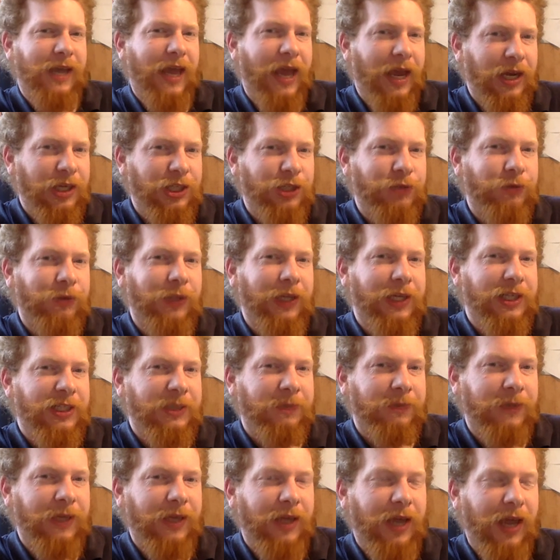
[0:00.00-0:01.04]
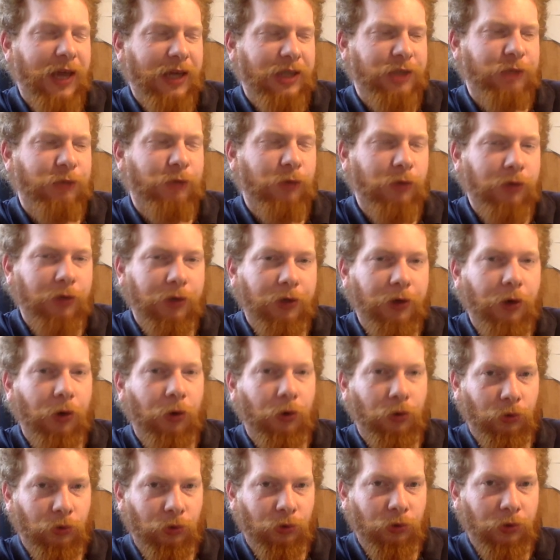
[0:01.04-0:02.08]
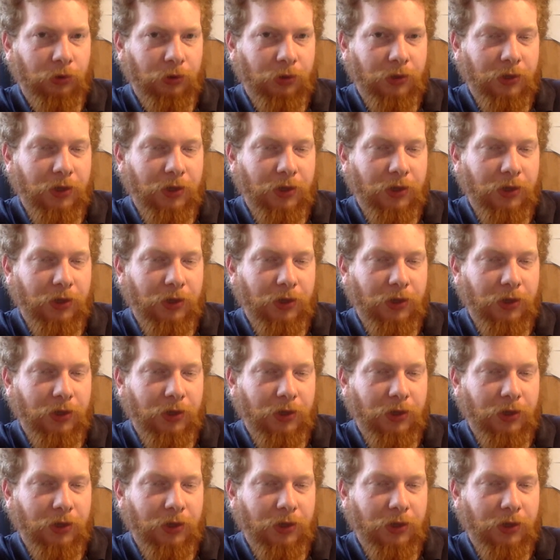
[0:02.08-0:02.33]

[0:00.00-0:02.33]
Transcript: actual goal